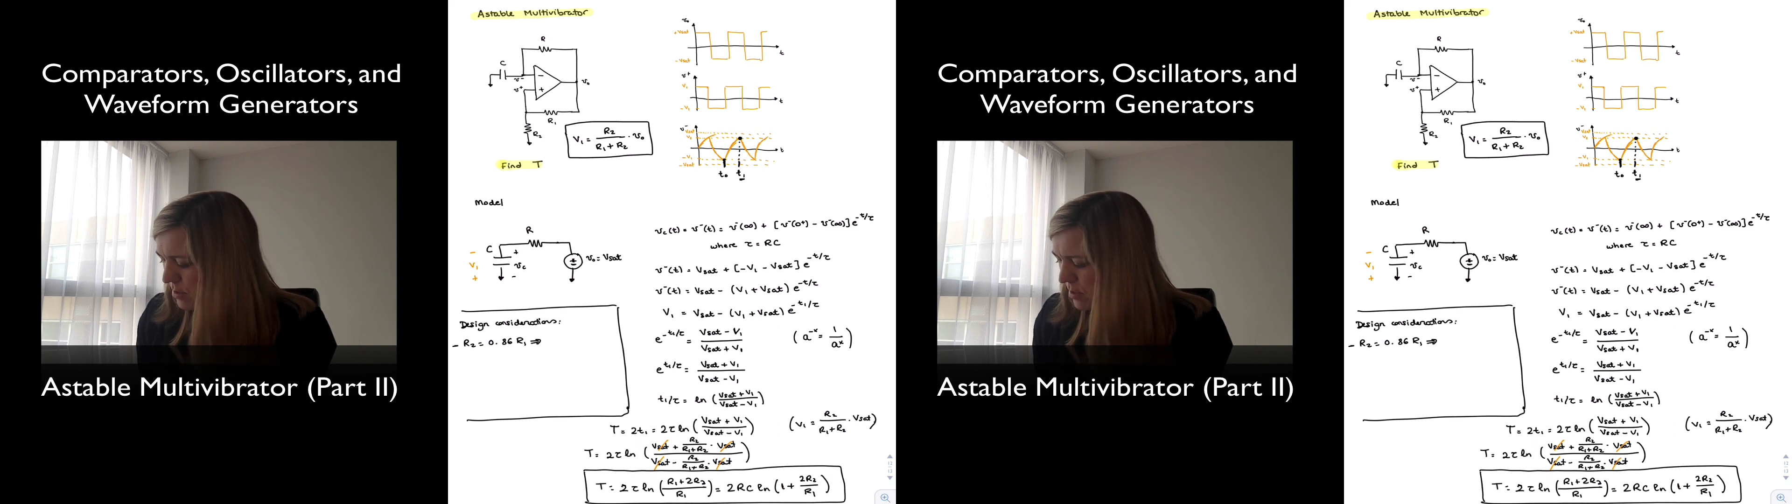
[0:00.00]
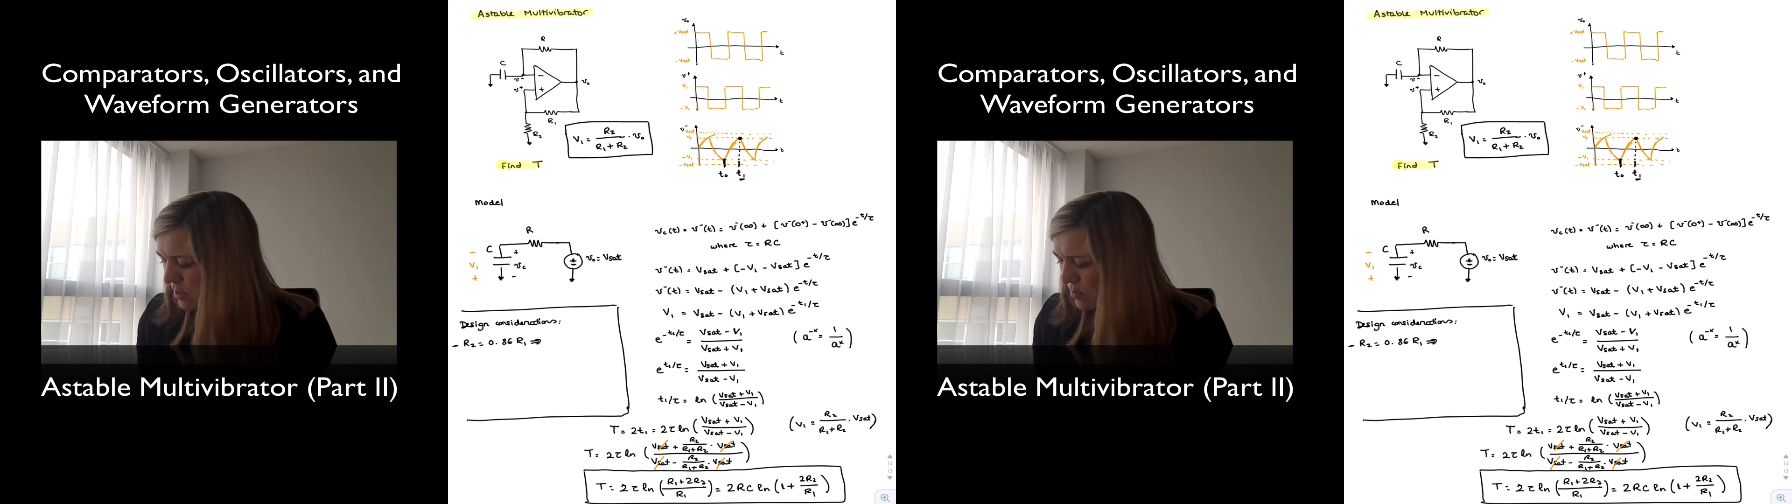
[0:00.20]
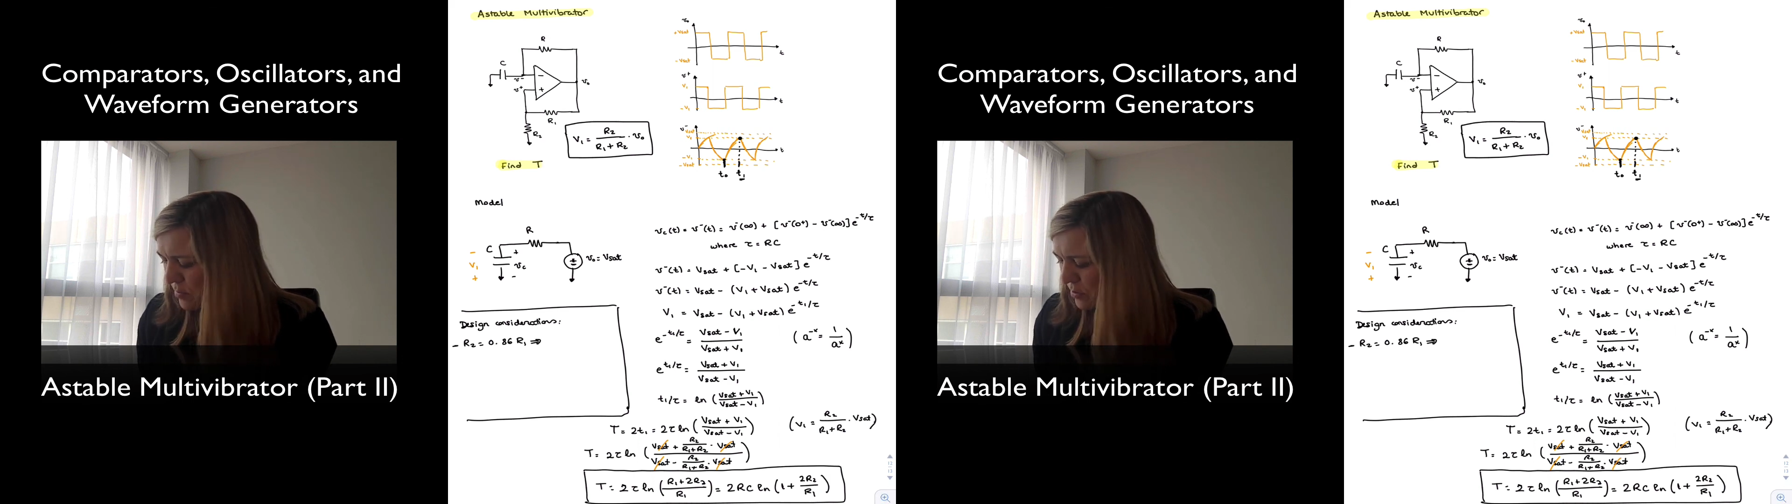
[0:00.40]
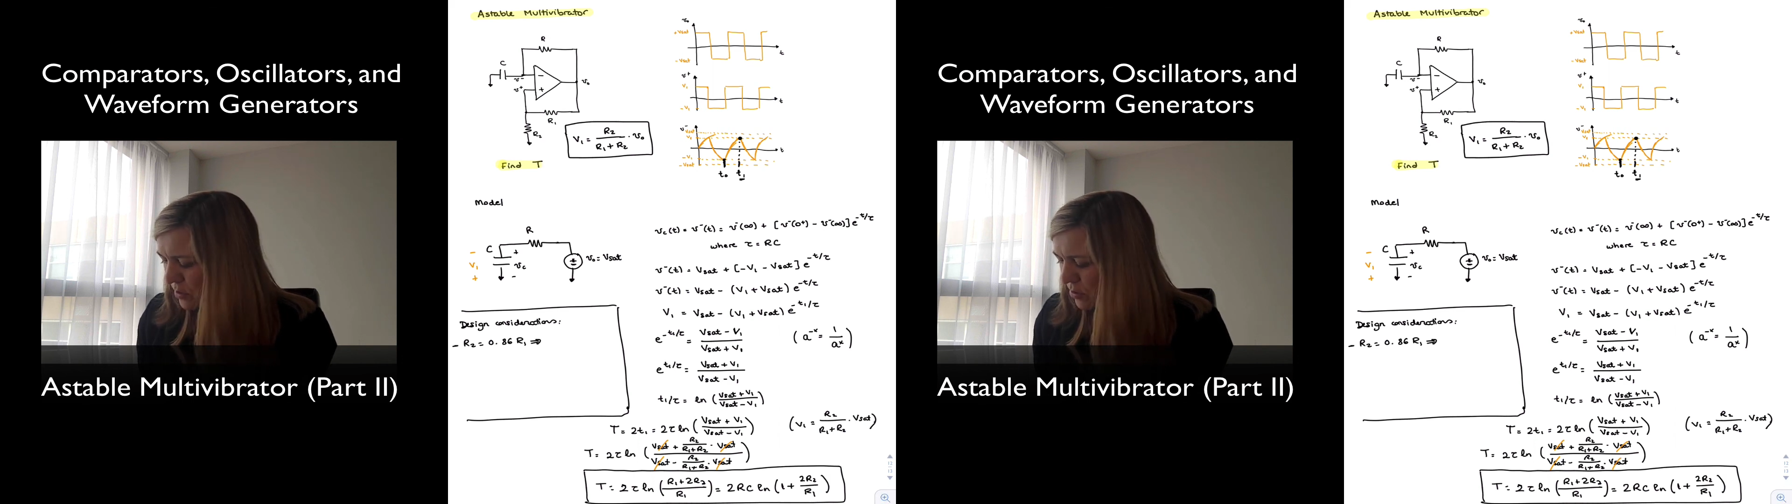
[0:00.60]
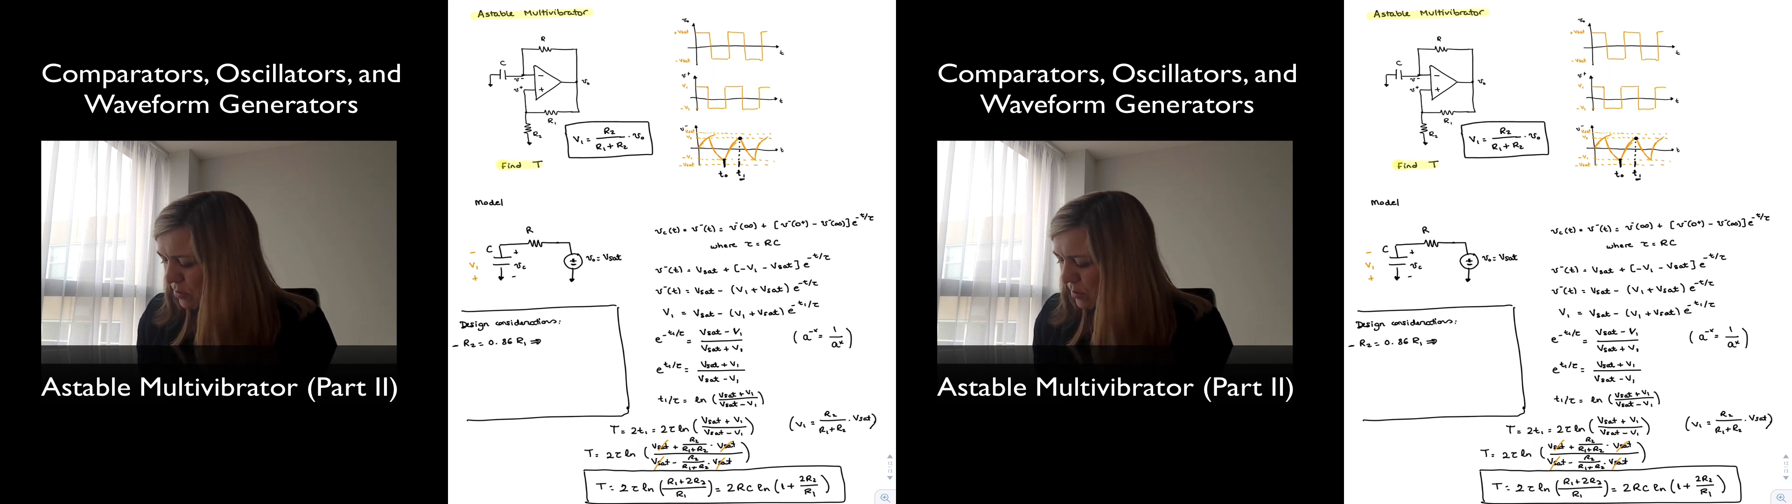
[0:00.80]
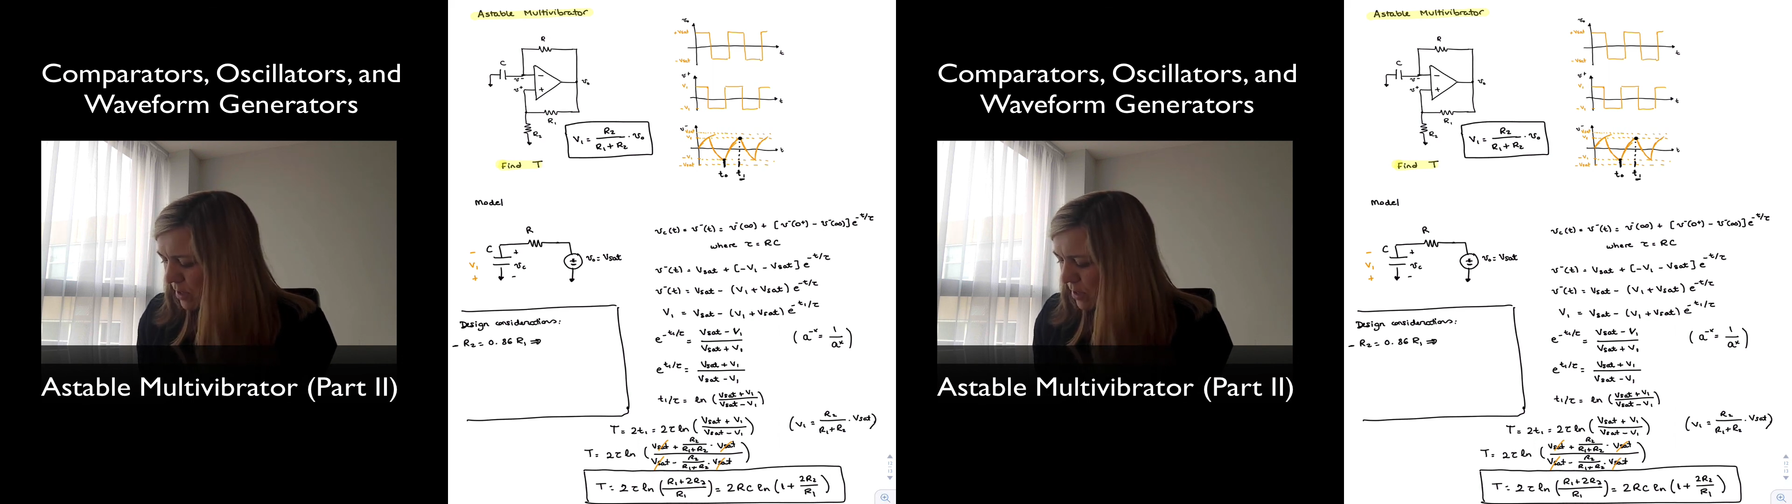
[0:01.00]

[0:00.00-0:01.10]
in that particular